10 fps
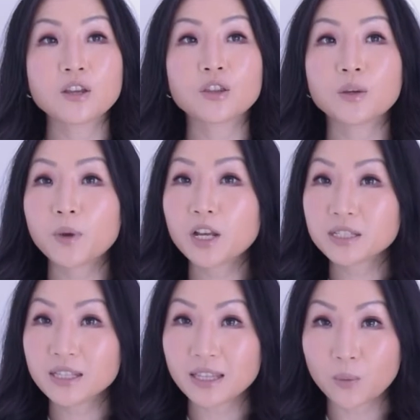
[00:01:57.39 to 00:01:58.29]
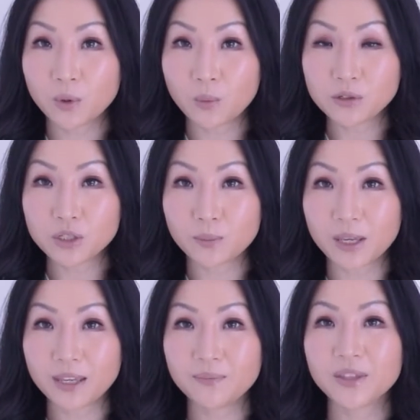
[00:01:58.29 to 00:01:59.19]
the person that we want to
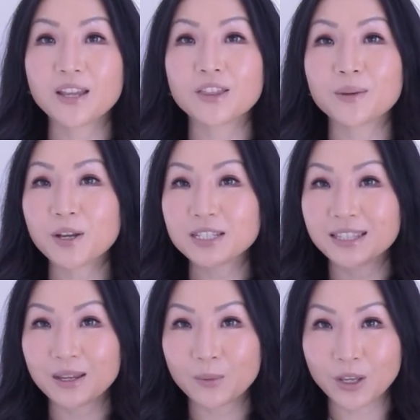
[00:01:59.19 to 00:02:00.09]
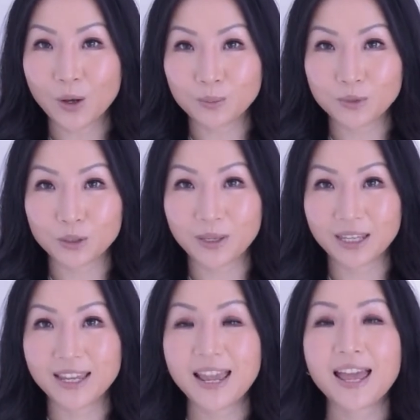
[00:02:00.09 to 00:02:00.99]
be, the person that we hope to be,
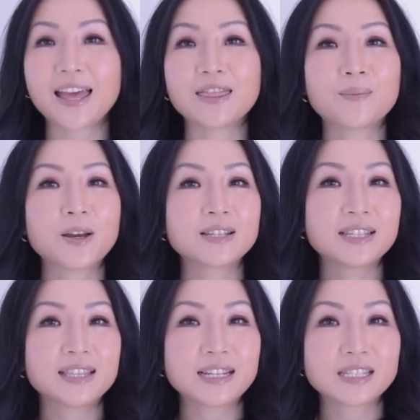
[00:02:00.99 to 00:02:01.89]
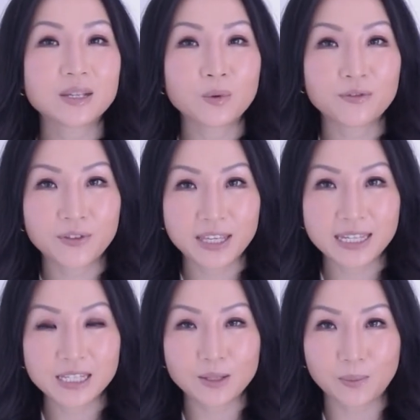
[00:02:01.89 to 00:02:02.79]
and the person that we fear to